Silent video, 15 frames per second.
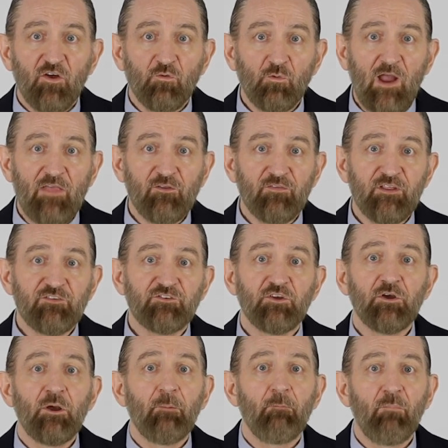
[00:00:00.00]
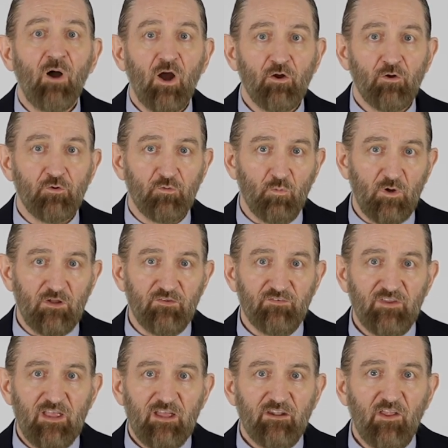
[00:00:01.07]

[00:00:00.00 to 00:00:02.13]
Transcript: rather than to borrowed ones.